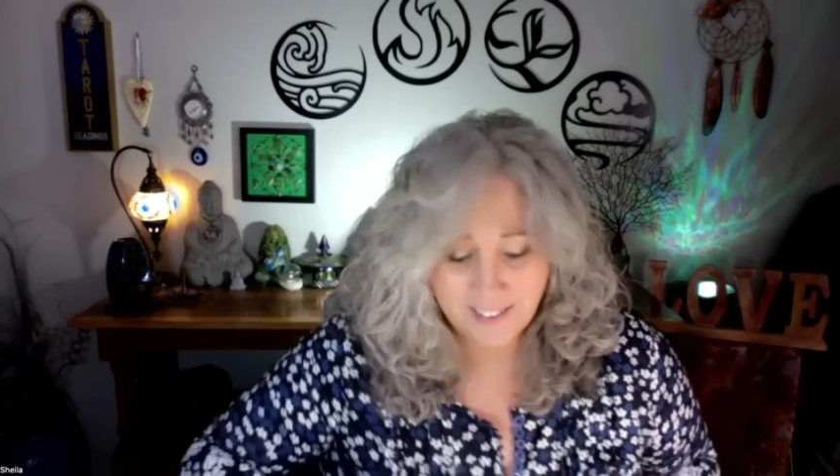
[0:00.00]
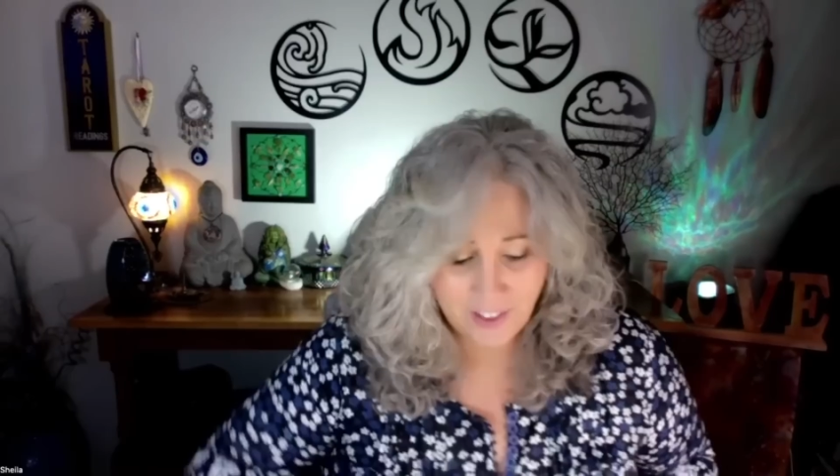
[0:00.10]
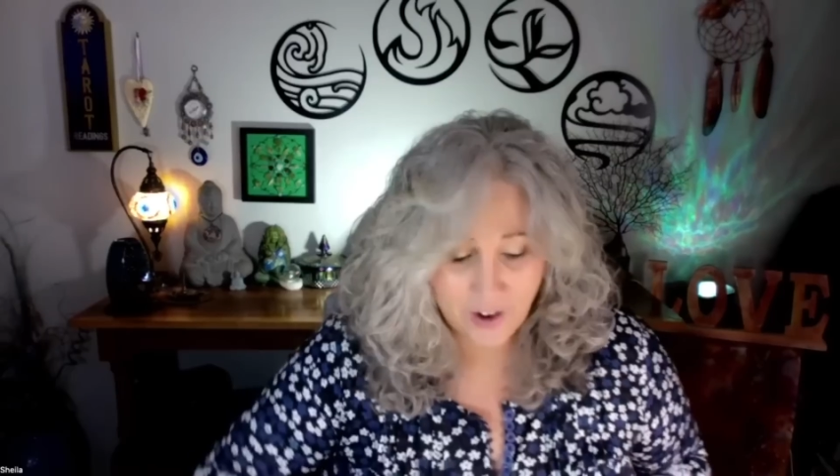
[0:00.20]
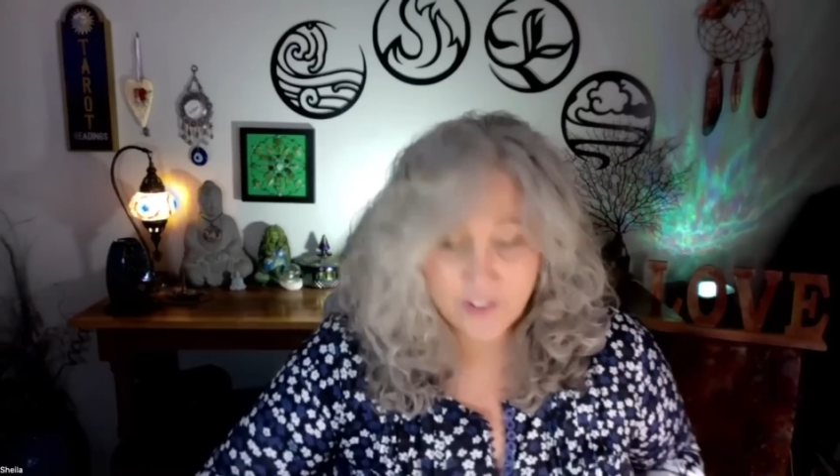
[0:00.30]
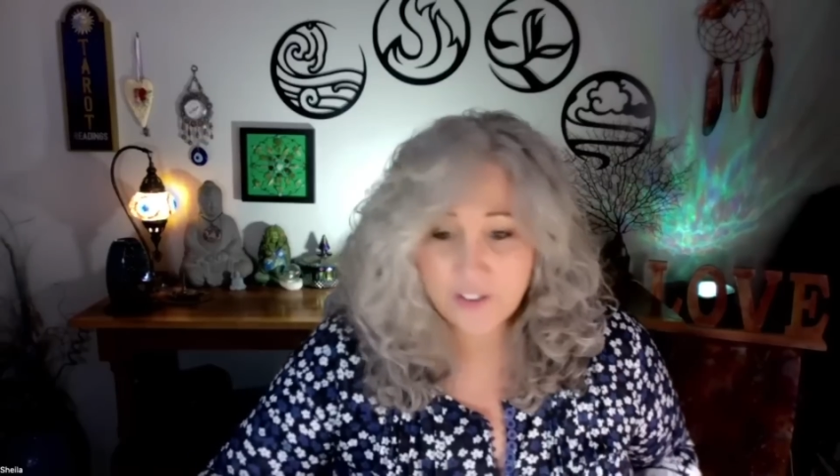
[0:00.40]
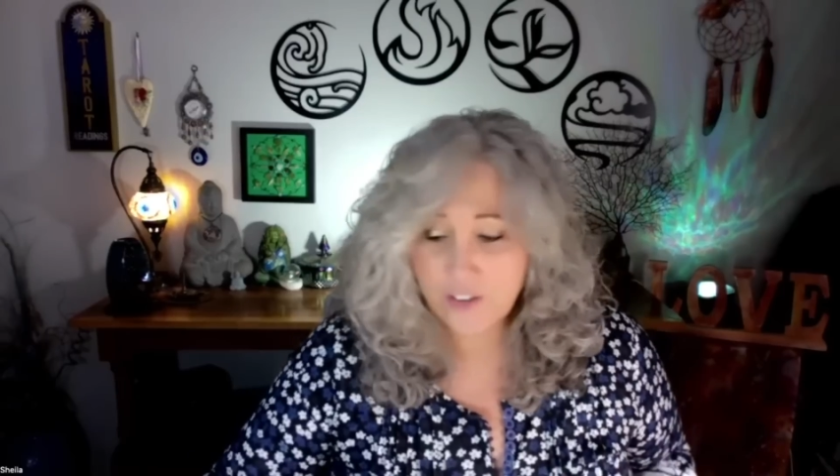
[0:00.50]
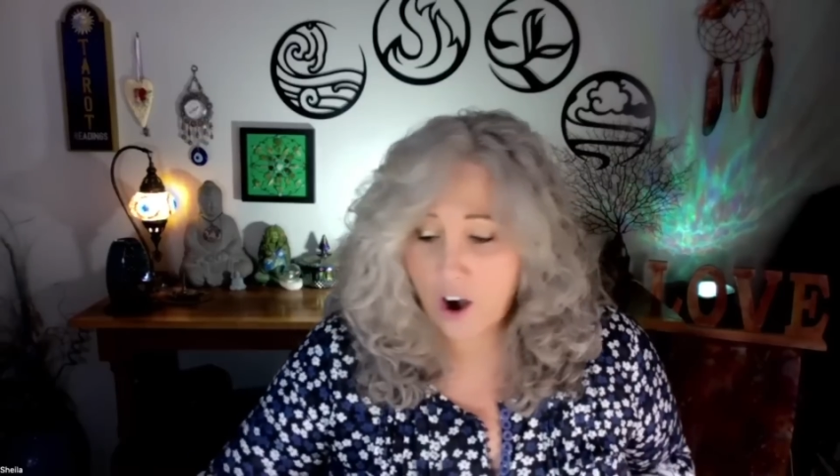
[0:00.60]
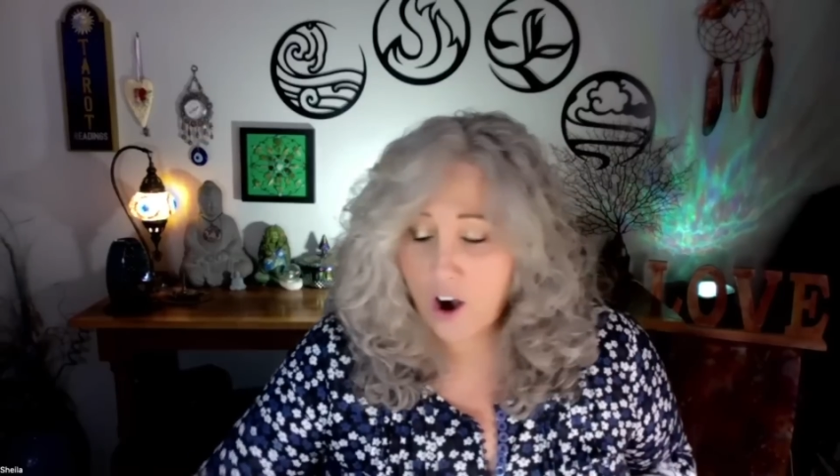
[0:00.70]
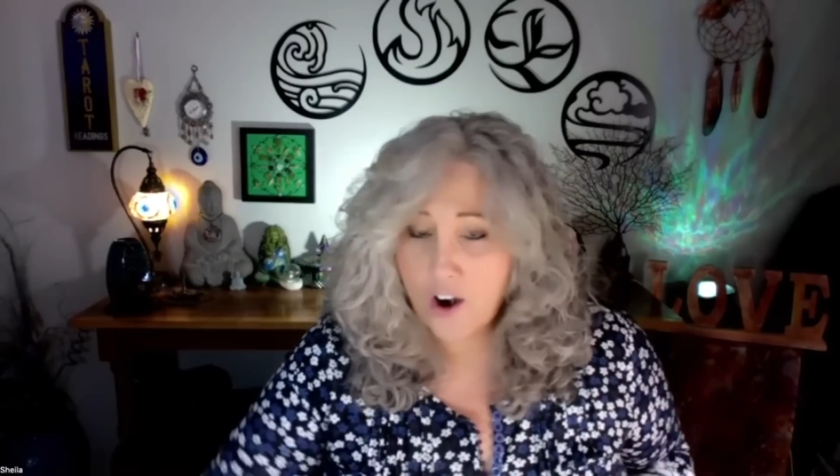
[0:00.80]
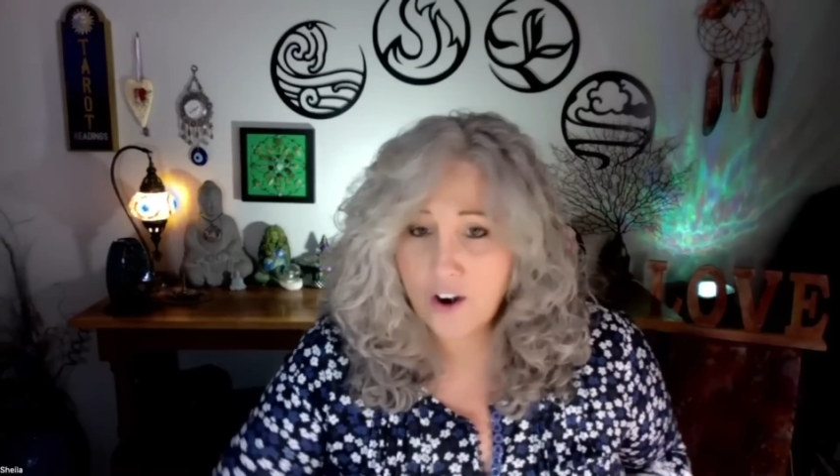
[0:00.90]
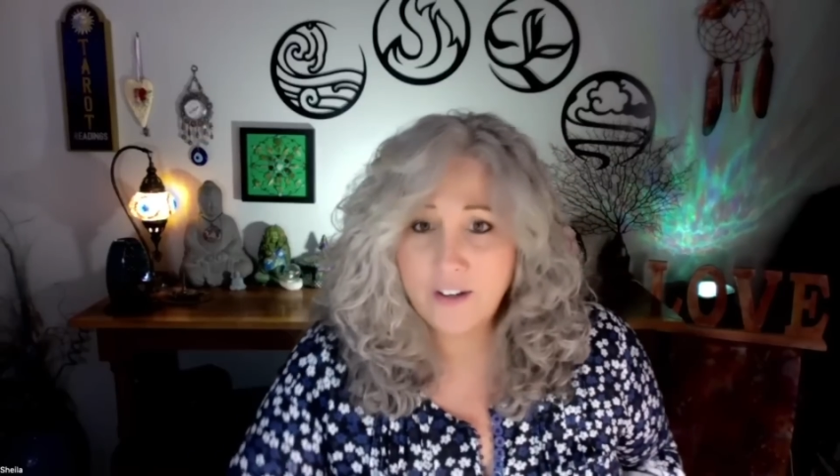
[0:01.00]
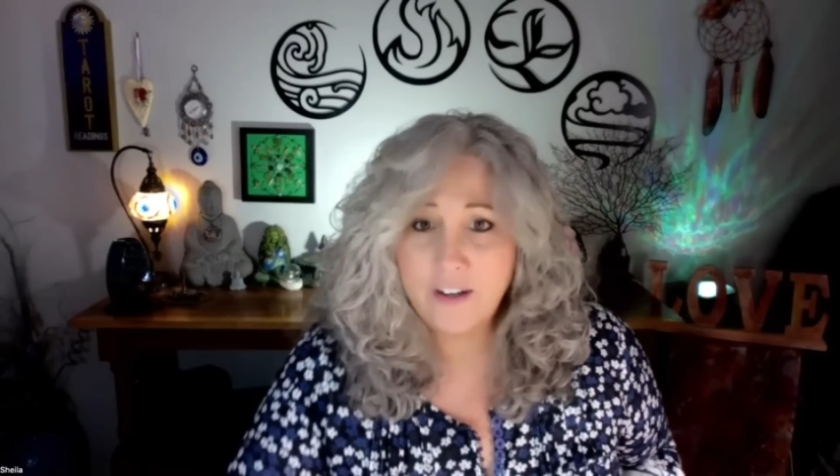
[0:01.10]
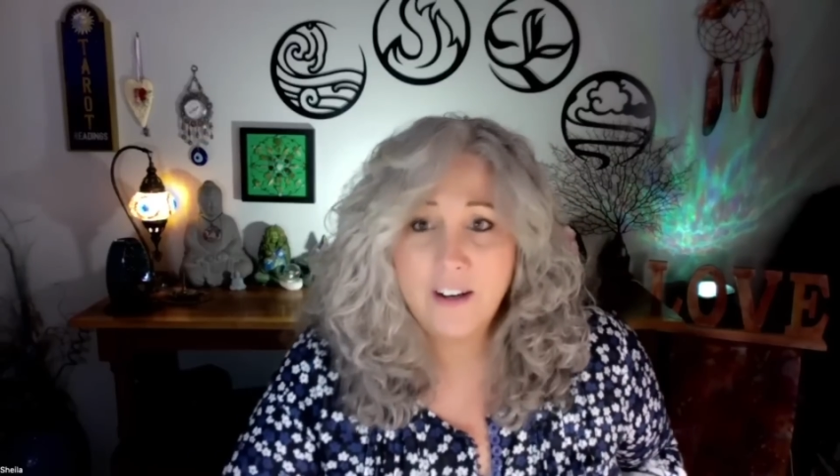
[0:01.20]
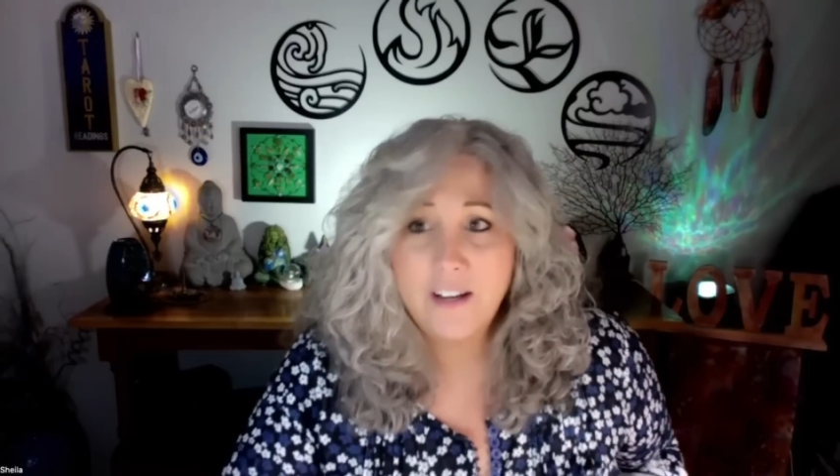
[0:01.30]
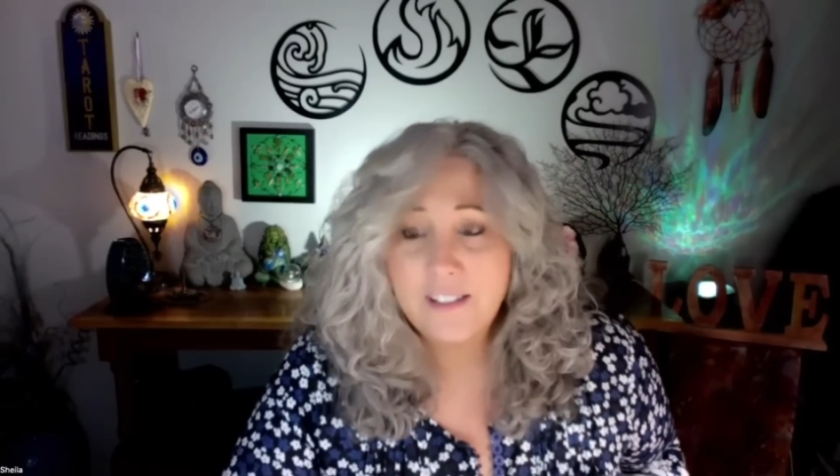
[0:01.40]
Their star
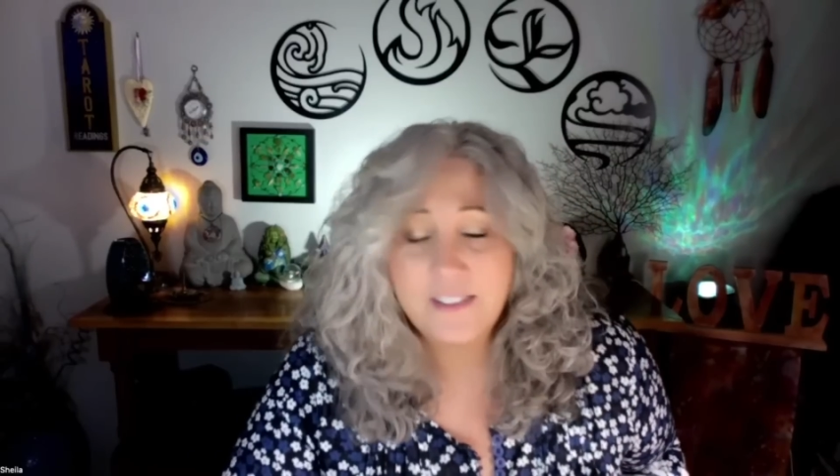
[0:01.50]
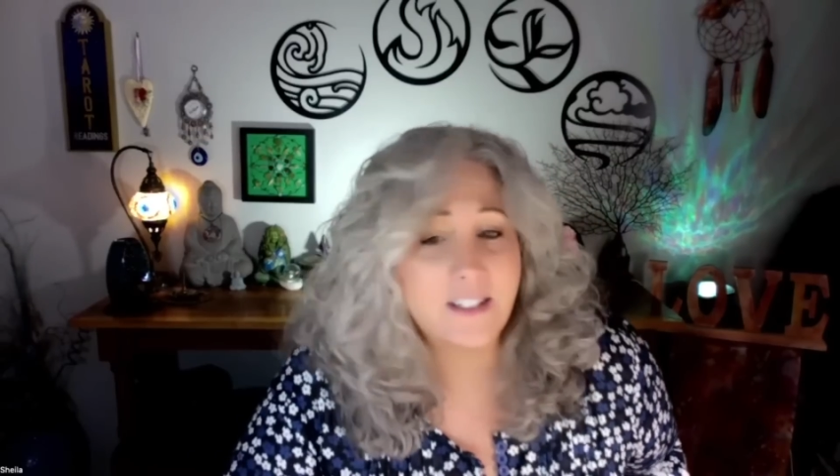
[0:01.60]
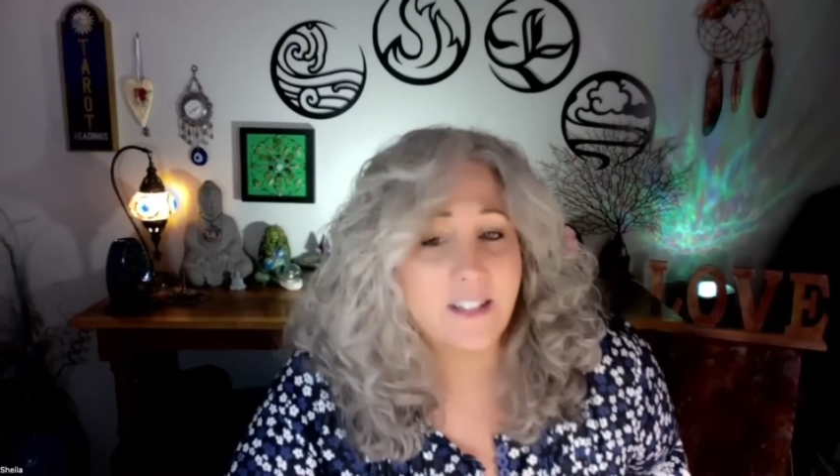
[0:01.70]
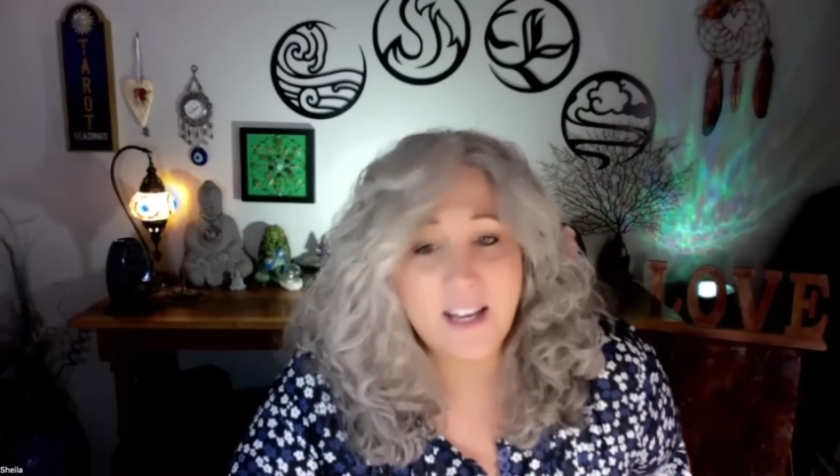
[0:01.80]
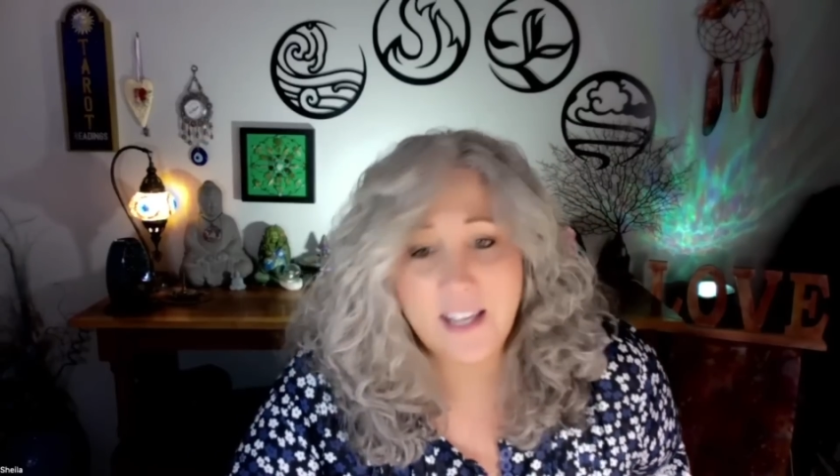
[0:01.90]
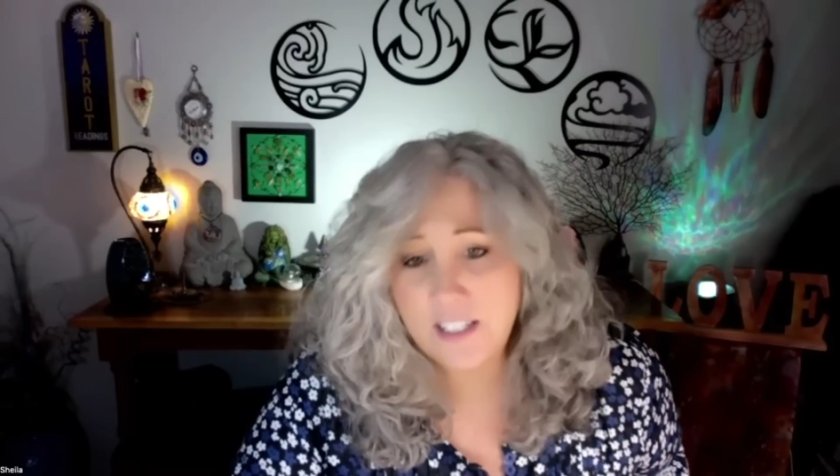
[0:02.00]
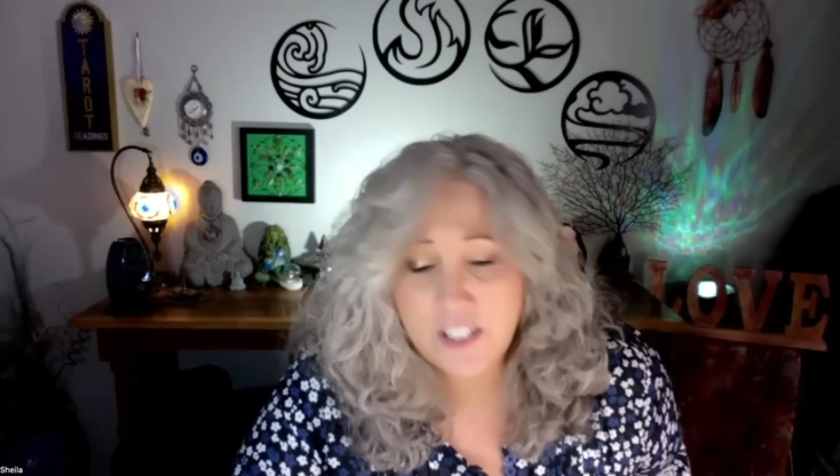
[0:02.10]
did not get